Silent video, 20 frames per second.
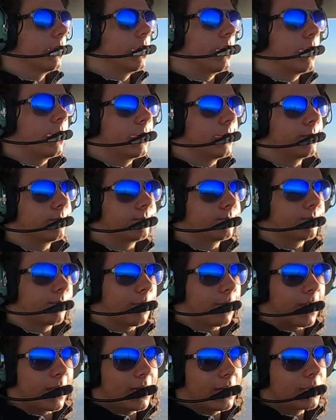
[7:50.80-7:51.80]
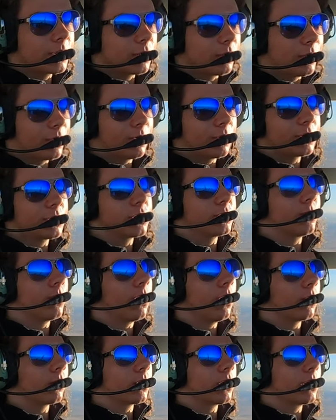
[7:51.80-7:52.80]
Um, it is a very
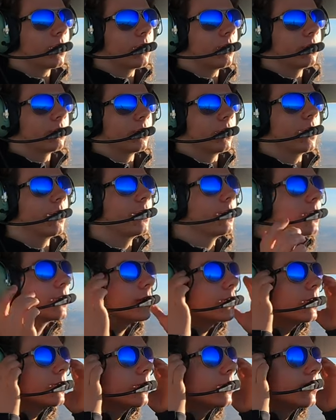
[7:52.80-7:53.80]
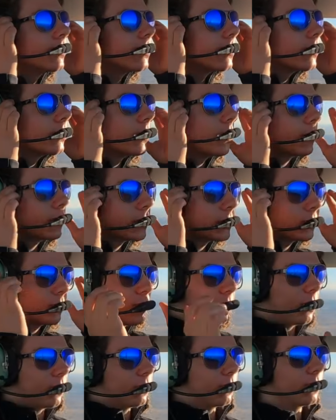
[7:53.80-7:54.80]
small rudder and a
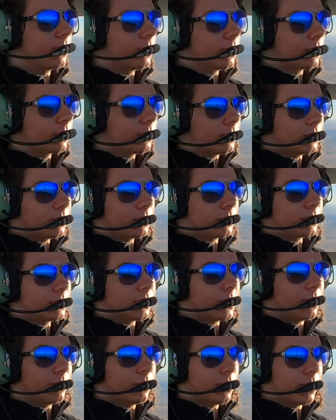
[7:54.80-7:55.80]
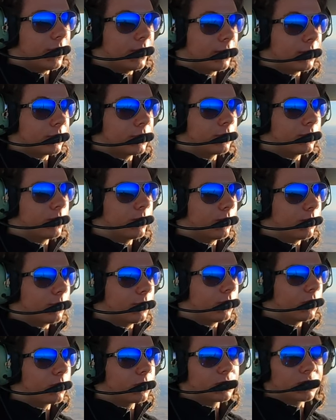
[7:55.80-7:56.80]
small vertical stabilizer
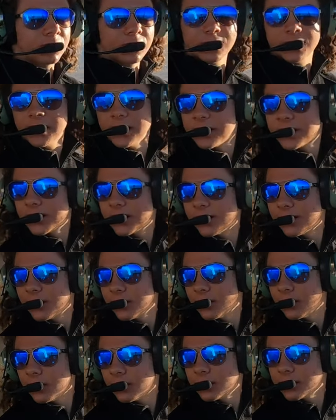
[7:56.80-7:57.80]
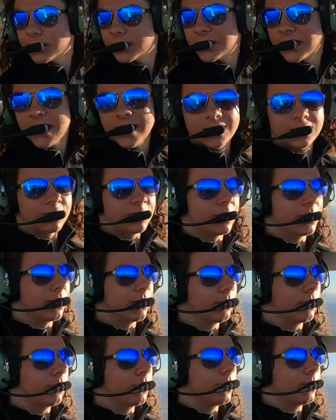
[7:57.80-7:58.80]
proportionally to the size of the
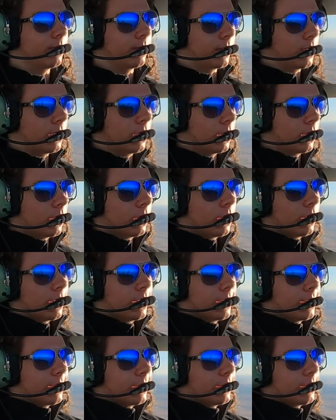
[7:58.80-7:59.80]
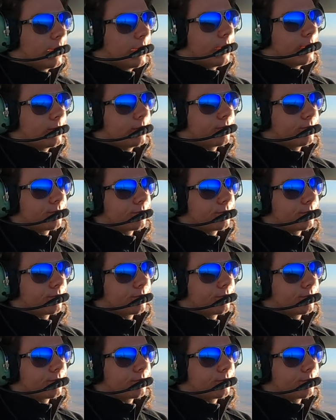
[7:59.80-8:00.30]
airframe. Um,